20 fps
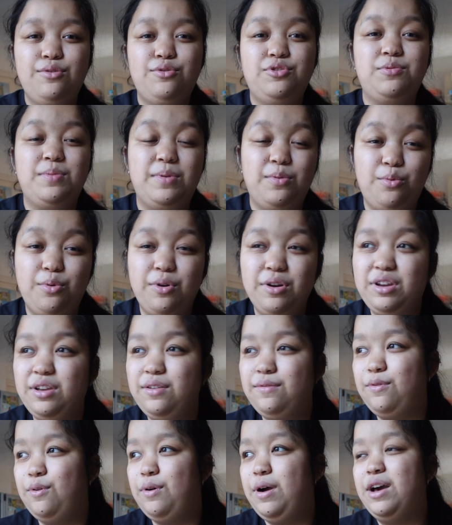who's been
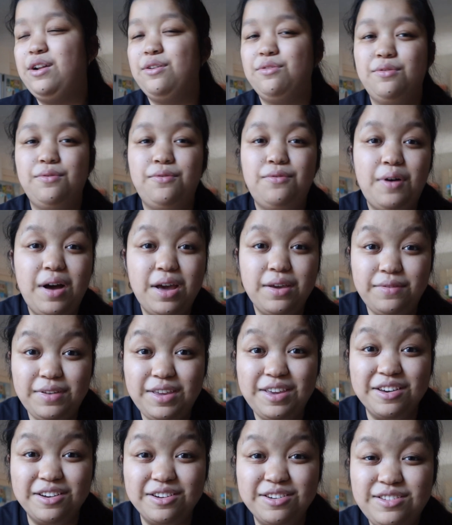working for, I don't know, 5
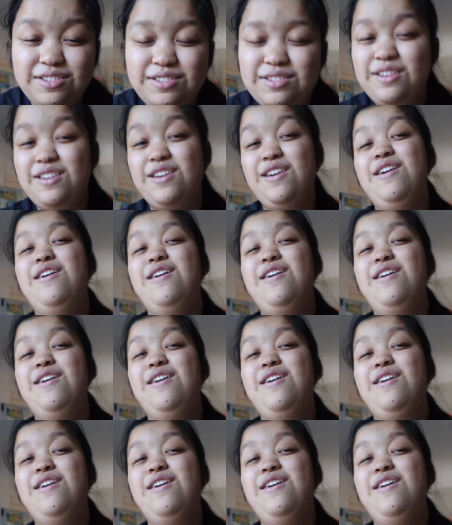years,